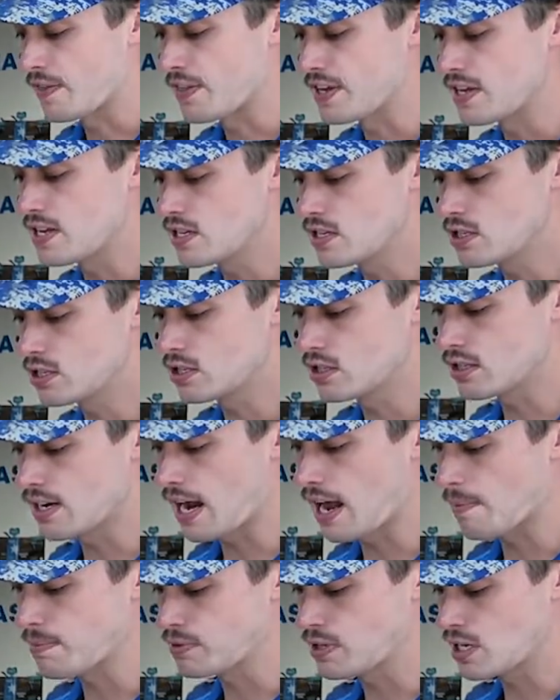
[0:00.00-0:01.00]
These
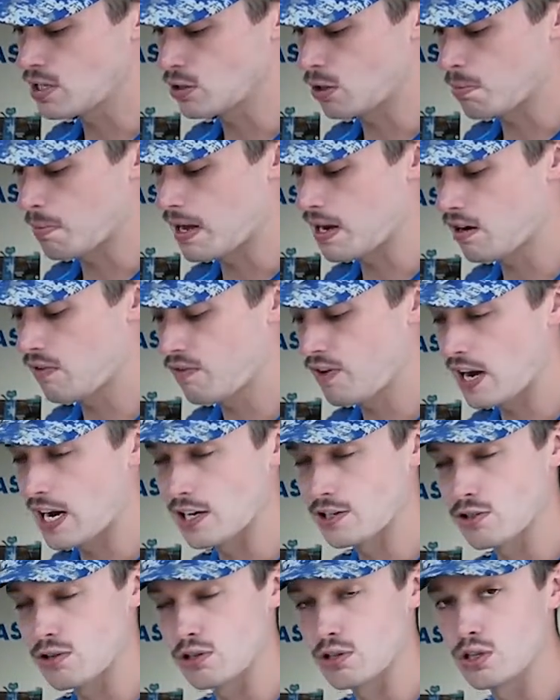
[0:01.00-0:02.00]
Snap-Zs are
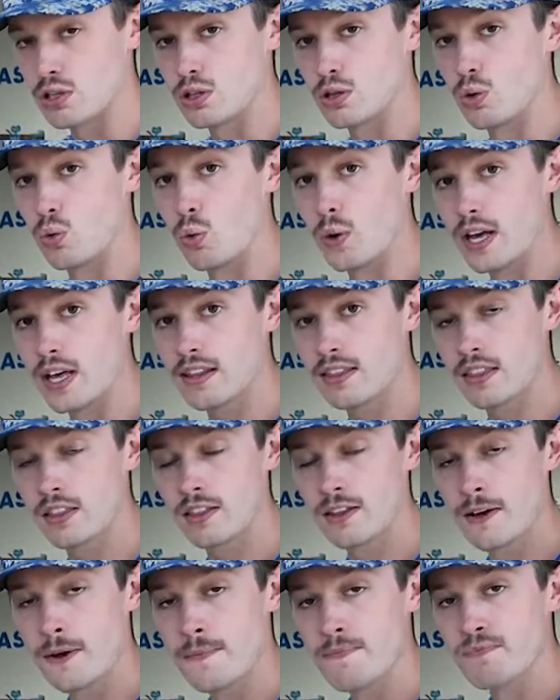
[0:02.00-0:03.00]
manufactured to the width